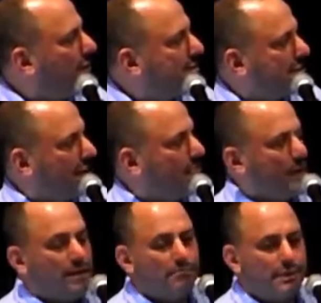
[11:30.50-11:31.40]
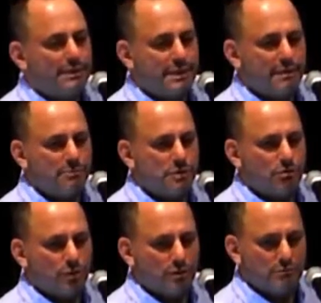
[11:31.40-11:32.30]
plus mn plus m
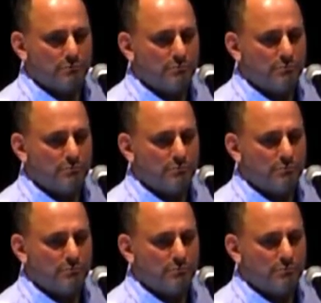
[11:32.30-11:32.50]
square,